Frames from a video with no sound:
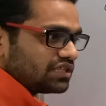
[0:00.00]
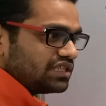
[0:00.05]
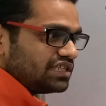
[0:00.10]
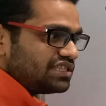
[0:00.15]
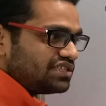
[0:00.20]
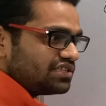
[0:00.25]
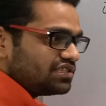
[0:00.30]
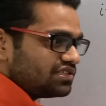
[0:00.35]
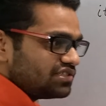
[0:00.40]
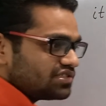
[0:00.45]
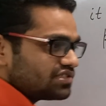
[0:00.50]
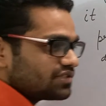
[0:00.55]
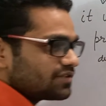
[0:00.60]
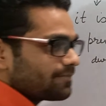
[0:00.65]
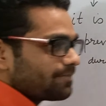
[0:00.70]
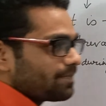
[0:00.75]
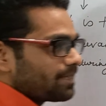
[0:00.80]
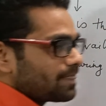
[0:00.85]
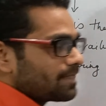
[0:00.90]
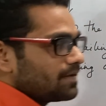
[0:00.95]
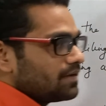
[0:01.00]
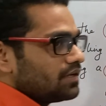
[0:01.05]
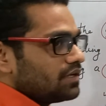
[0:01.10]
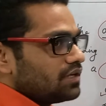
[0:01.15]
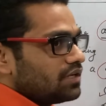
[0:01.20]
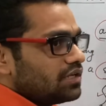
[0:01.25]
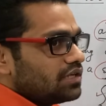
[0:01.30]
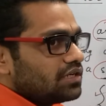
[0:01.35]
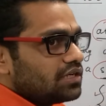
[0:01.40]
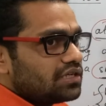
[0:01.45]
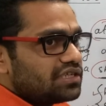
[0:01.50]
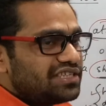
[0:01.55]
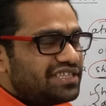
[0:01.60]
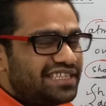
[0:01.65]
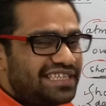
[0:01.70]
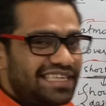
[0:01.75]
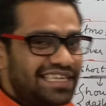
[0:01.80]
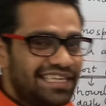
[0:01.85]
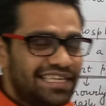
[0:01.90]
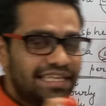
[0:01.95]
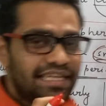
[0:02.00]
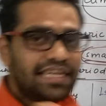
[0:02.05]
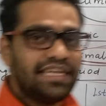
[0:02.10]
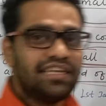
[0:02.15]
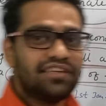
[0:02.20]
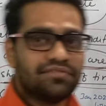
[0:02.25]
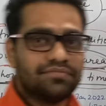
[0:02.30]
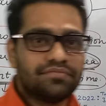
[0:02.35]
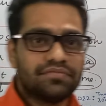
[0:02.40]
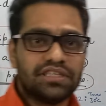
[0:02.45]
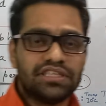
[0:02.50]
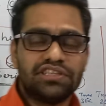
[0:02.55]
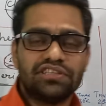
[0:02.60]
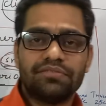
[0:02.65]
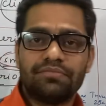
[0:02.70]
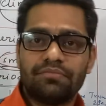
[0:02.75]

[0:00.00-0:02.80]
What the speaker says: it is 10 a.m. in the